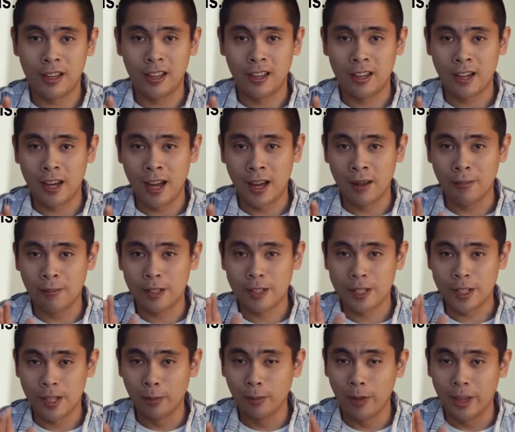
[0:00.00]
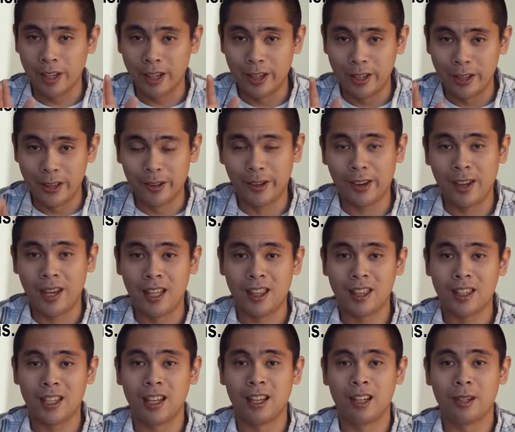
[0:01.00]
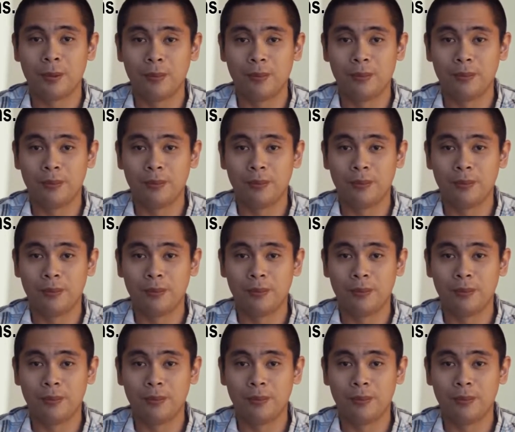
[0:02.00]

and I'm somewhat annoyed that